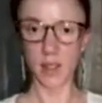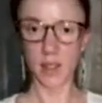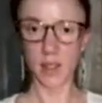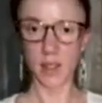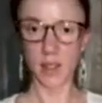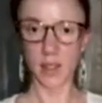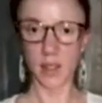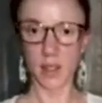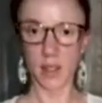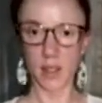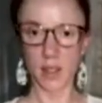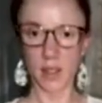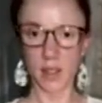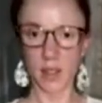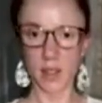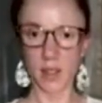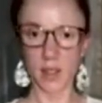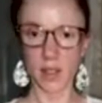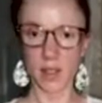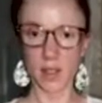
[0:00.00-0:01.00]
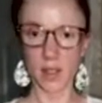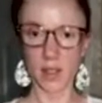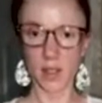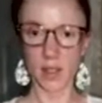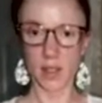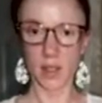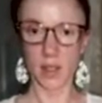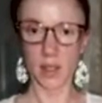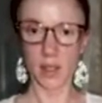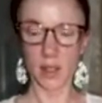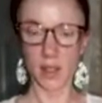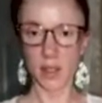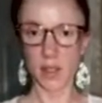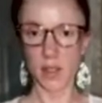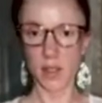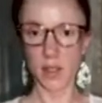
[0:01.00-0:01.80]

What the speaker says: (no one is talking)